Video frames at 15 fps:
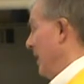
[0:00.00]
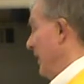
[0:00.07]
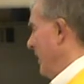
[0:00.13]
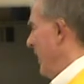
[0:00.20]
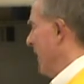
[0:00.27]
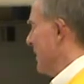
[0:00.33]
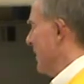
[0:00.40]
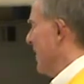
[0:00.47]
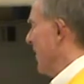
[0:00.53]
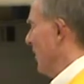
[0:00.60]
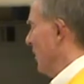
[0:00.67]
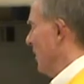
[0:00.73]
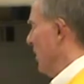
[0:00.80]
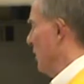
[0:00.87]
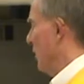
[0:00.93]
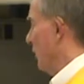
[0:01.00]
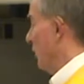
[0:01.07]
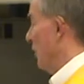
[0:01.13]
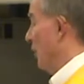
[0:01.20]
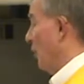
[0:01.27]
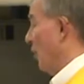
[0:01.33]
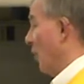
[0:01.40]
And that's not only
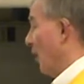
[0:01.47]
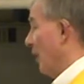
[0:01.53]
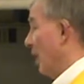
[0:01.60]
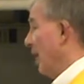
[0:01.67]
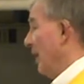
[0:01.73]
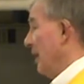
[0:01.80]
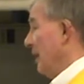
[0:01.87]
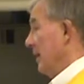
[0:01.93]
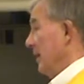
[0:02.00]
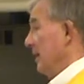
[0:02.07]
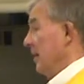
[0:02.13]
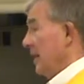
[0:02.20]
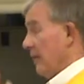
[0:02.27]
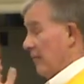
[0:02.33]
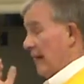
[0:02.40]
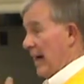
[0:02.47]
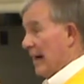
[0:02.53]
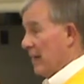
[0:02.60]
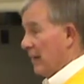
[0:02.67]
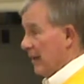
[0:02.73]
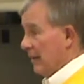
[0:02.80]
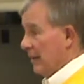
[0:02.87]
good for the
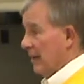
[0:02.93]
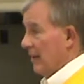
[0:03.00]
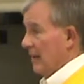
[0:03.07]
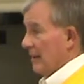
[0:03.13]
environment,